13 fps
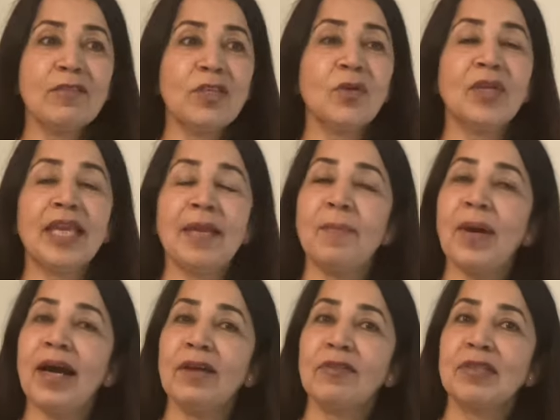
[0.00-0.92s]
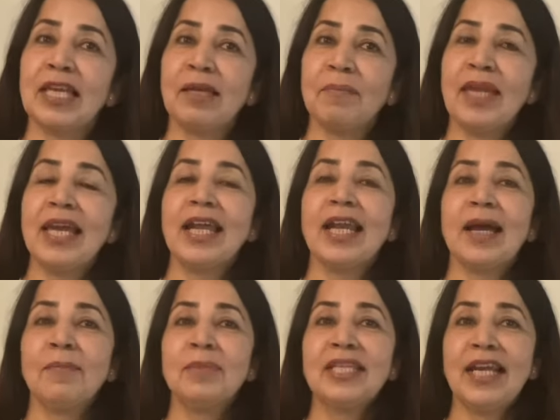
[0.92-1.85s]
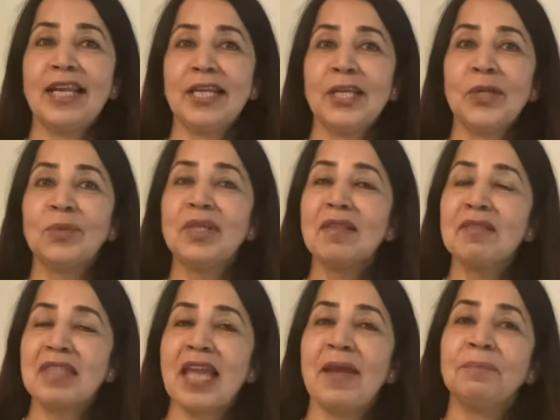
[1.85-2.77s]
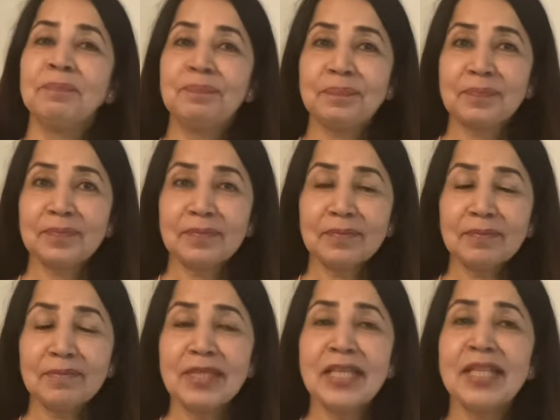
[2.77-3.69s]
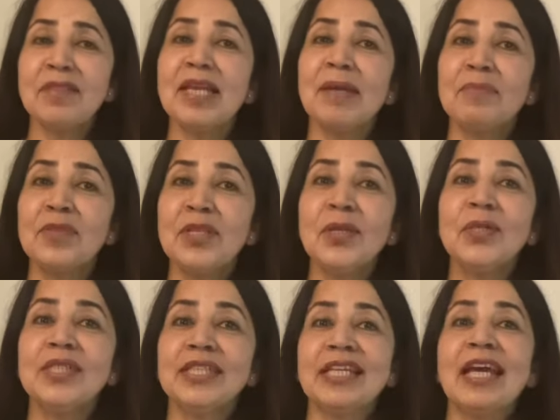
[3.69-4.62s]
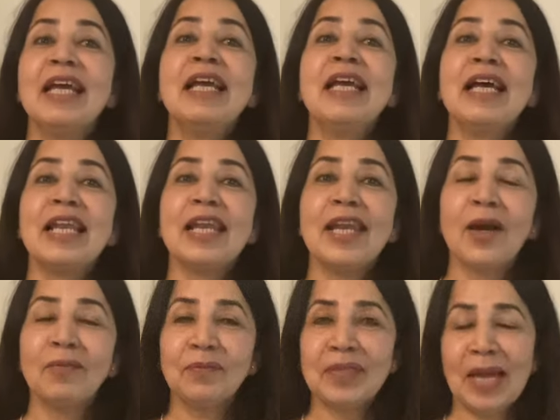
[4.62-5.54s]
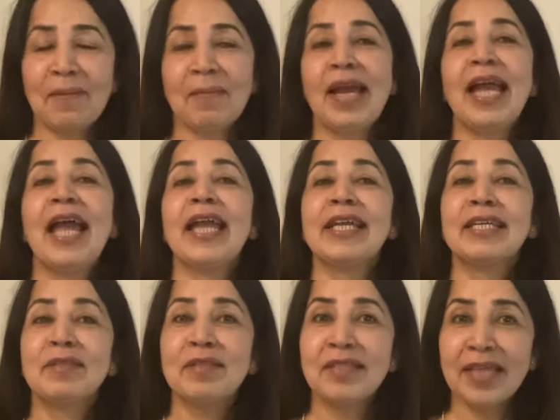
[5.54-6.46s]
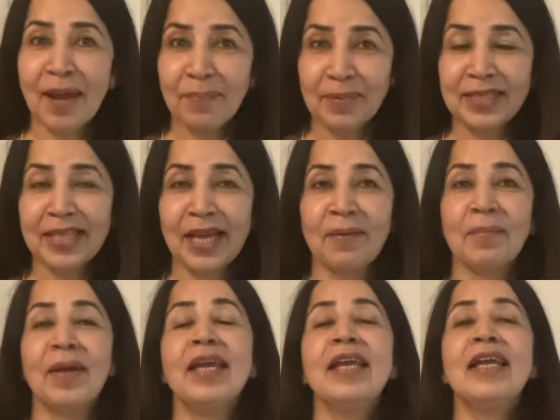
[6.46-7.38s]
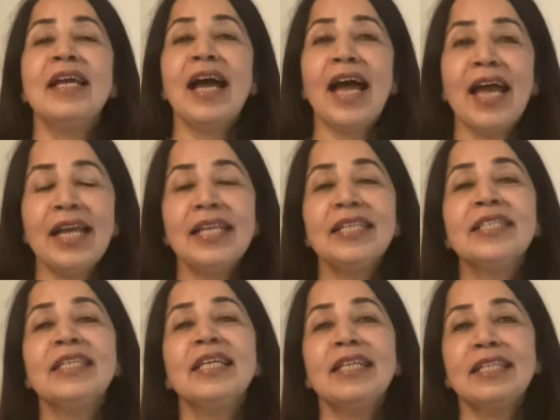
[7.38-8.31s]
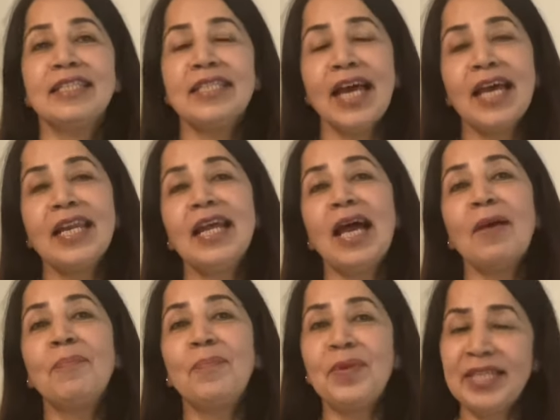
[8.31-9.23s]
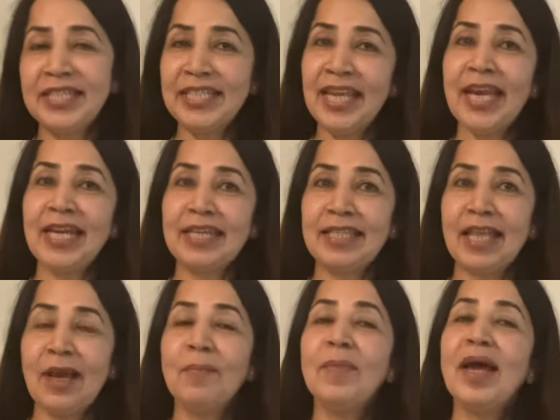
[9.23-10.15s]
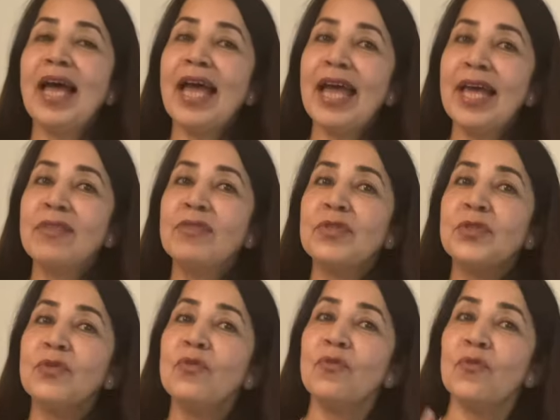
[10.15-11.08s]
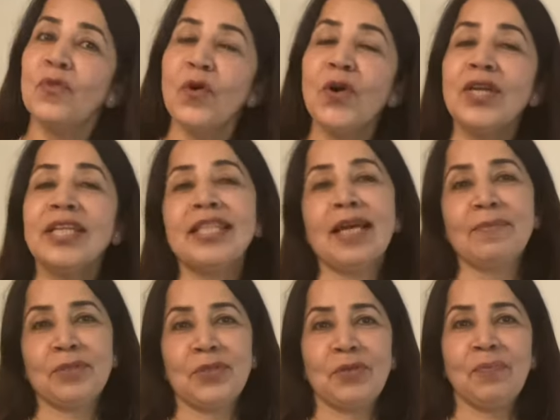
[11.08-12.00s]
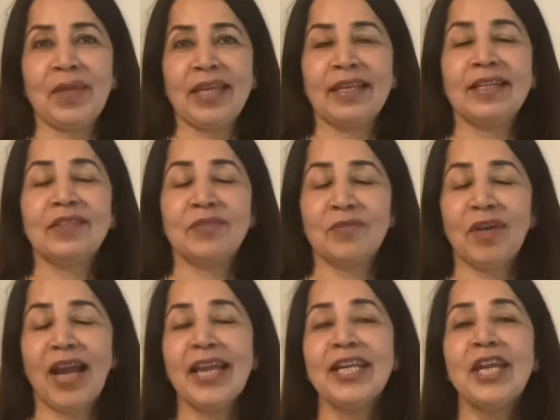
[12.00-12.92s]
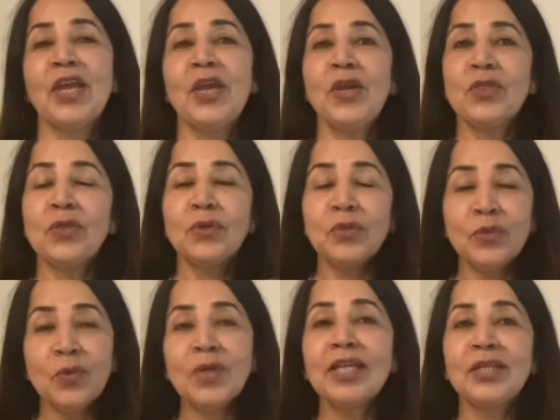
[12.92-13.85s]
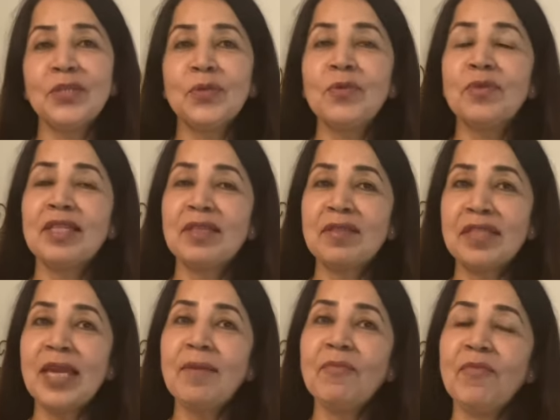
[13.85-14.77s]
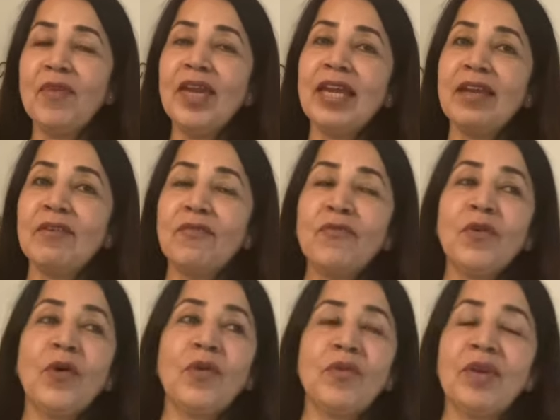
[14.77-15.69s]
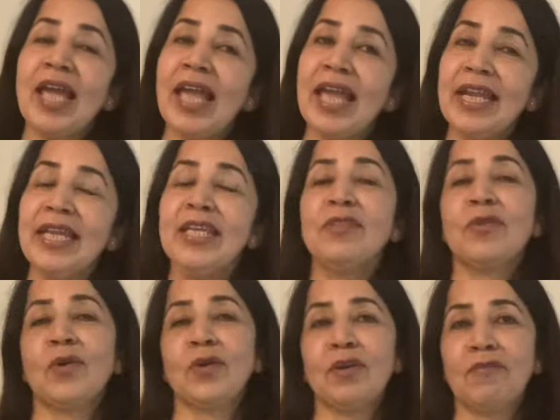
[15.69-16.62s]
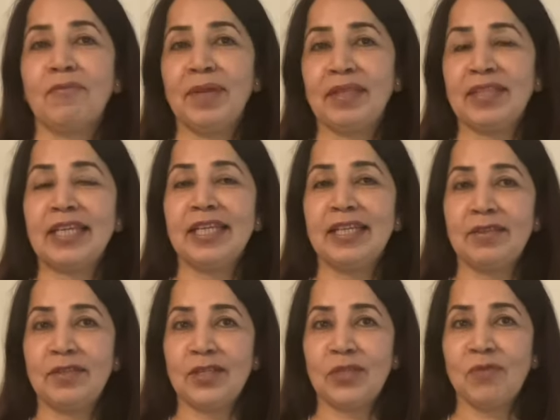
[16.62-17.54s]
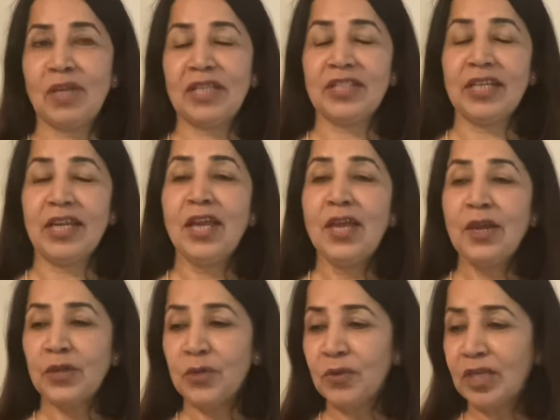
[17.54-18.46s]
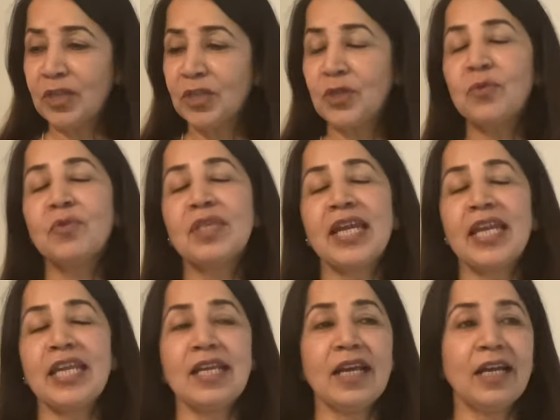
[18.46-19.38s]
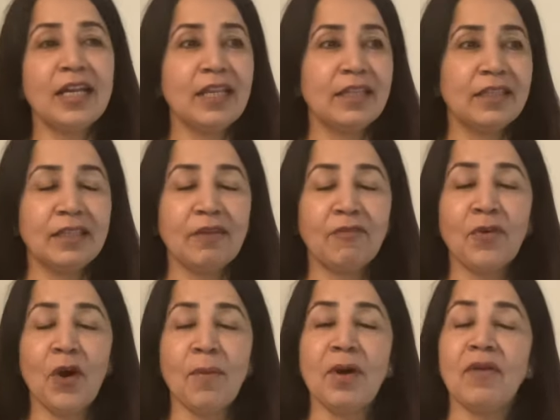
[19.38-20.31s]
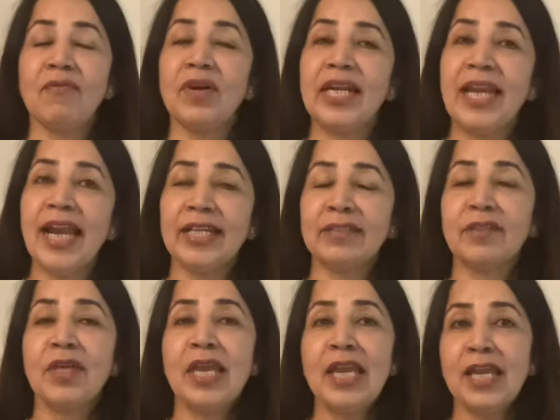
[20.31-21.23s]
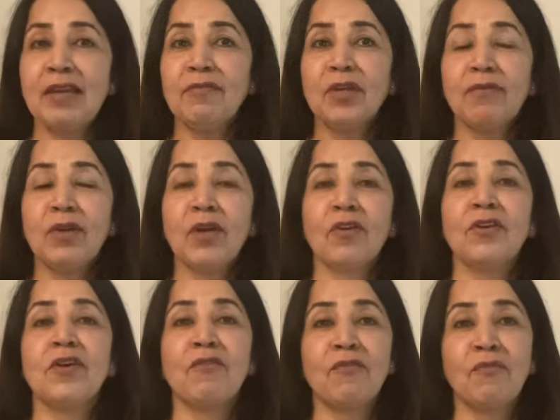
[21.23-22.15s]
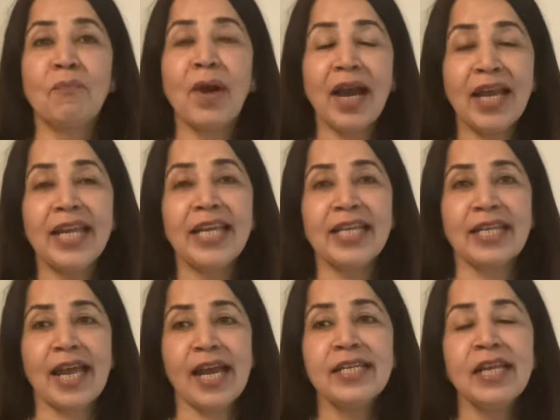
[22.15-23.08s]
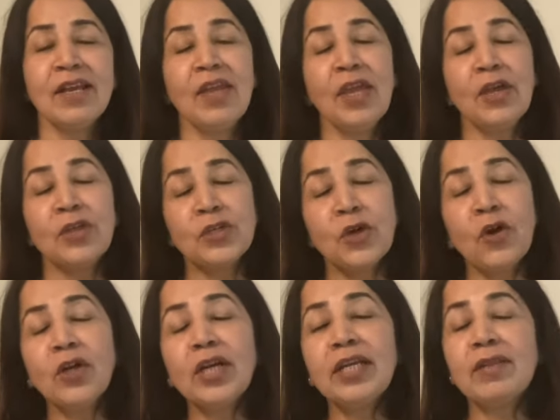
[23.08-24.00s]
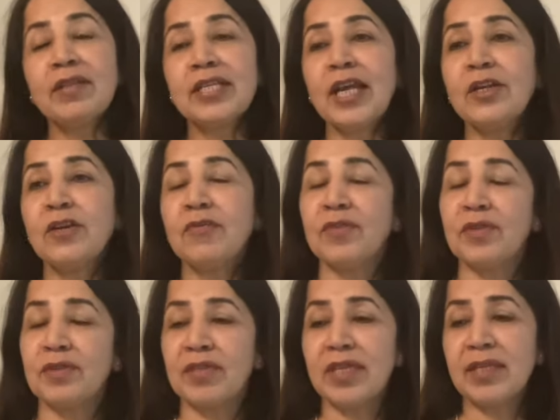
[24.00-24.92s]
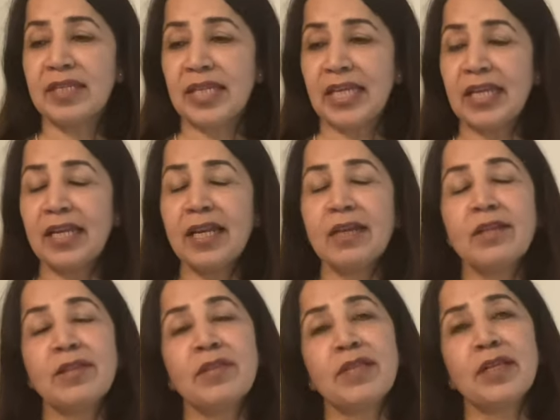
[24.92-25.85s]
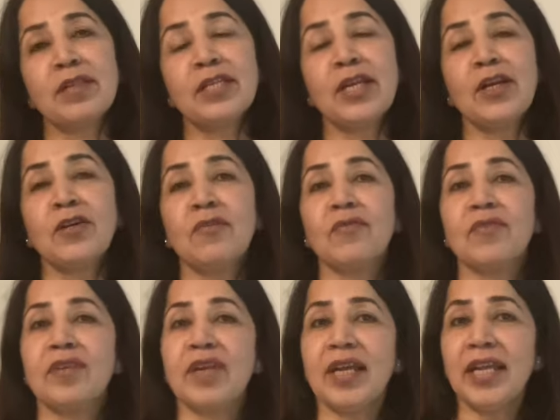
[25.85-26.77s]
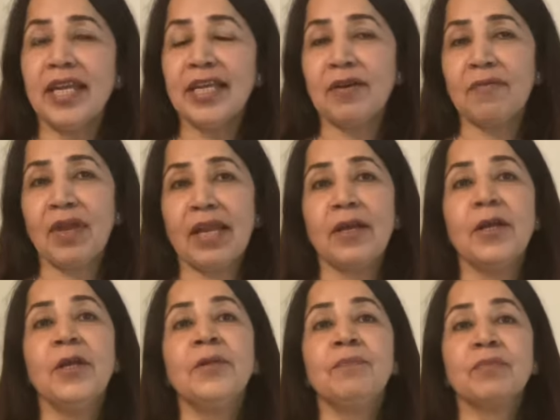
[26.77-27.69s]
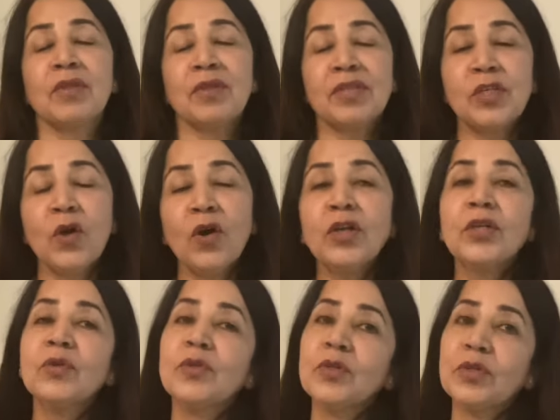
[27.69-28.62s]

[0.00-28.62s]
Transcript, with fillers: you keep asking me and i'm telling you the same same solution love them, accept them, and then appreciate them as you want them to be, right? So you can use the same way for any sort of basically situation. You can use a inner in the form of a debt. If you have a lot of piling debt, talk instead of resisting, instead of running away. Talk to you